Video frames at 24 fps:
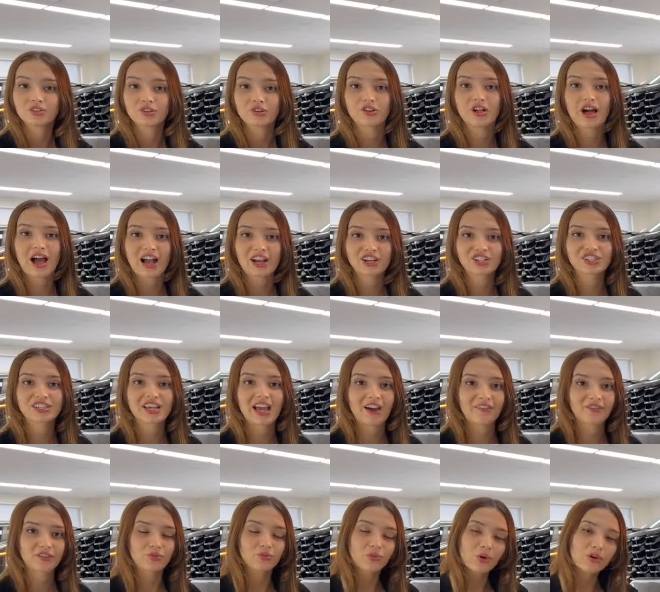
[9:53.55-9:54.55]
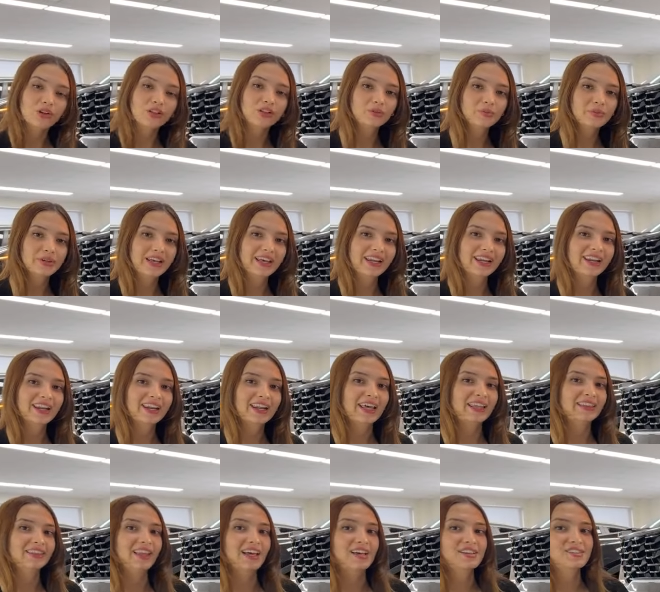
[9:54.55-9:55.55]
So you'll actually have the road
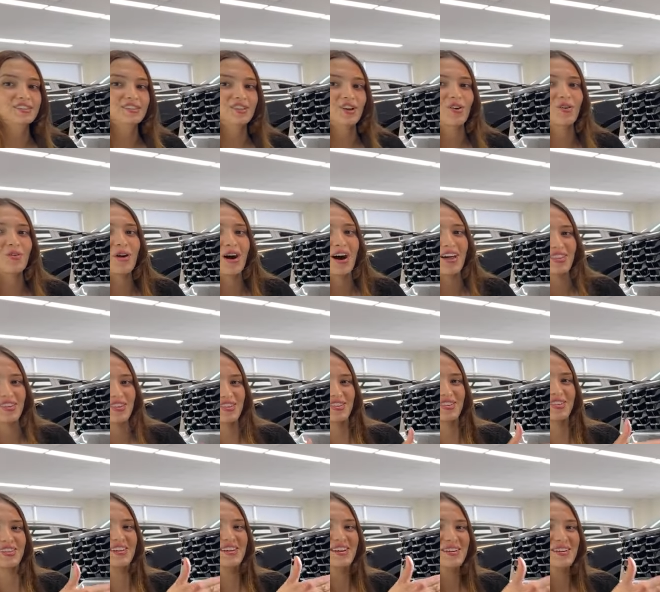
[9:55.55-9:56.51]
illuminated and less so other